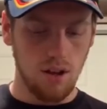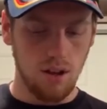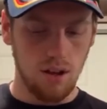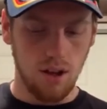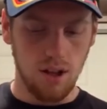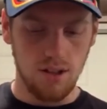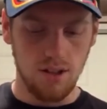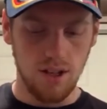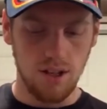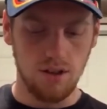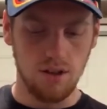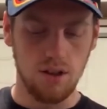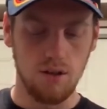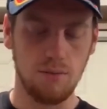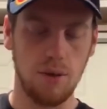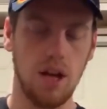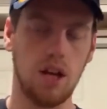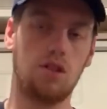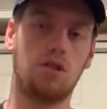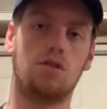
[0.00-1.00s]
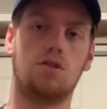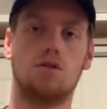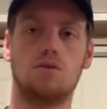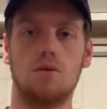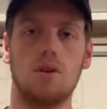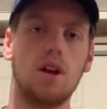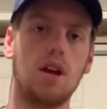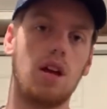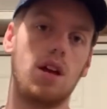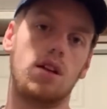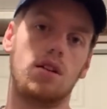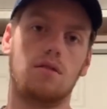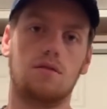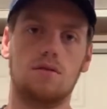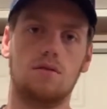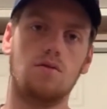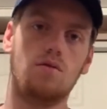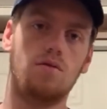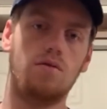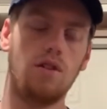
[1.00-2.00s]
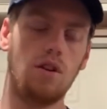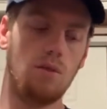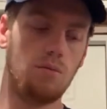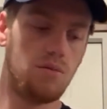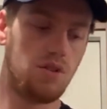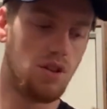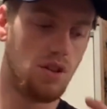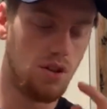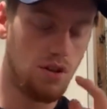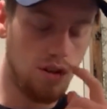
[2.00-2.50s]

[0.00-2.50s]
because these are the main 3 films in